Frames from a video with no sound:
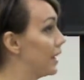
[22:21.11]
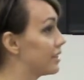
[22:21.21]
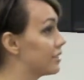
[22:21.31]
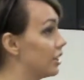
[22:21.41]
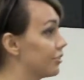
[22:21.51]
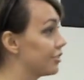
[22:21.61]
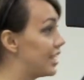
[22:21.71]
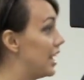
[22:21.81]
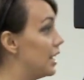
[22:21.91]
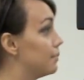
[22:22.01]
it's not
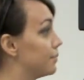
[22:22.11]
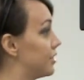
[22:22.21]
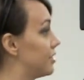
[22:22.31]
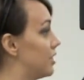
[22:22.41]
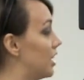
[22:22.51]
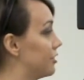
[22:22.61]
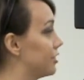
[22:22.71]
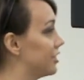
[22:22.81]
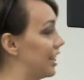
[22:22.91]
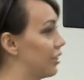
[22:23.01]
just hymns, it's not
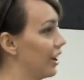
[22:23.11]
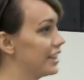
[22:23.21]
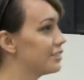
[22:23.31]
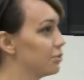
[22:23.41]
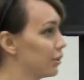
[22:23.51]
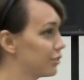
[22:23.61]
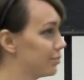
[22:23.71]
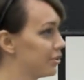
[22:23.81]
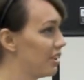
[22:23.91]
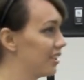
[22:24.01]
just crazy
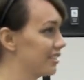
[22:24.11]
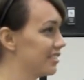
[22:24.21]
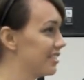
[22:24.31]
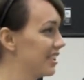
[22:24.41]
worship songs.